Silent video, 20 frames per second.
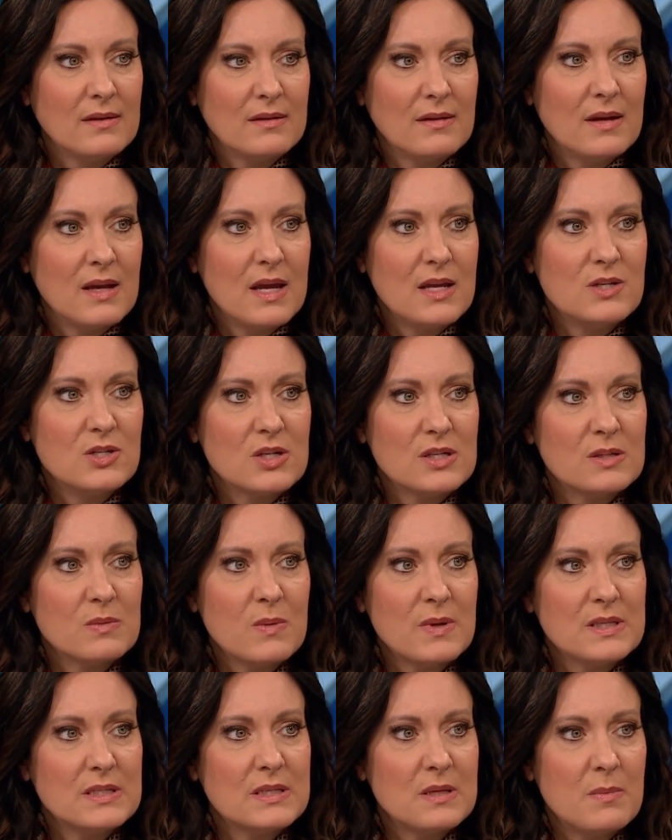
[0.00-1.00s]
Yeah. He just
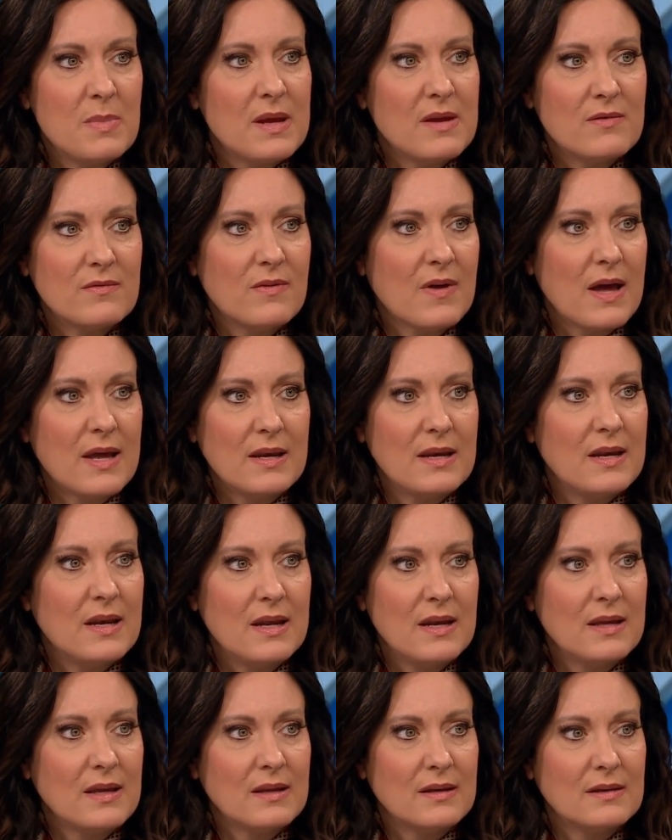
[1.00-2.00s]
wants to be invited
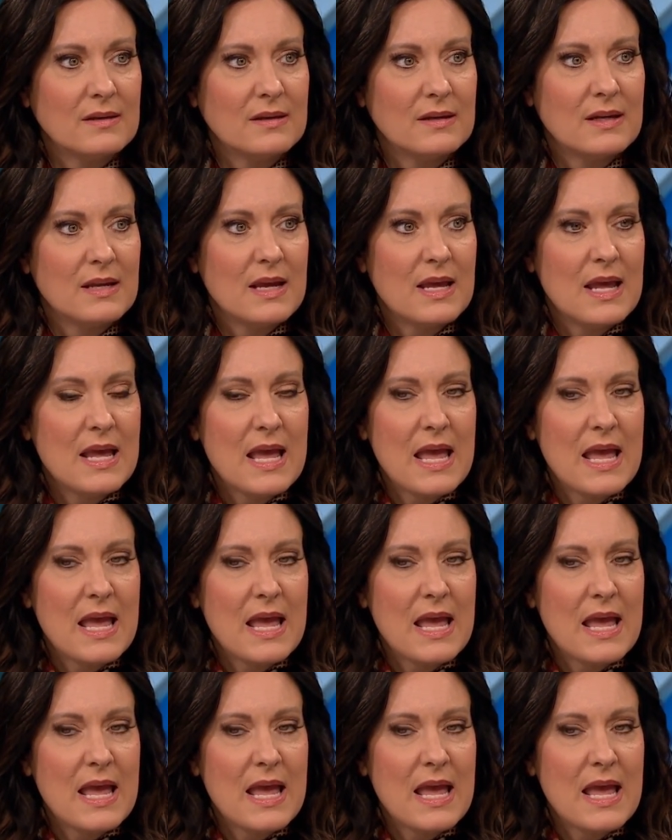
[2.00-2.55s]
in. Yeah.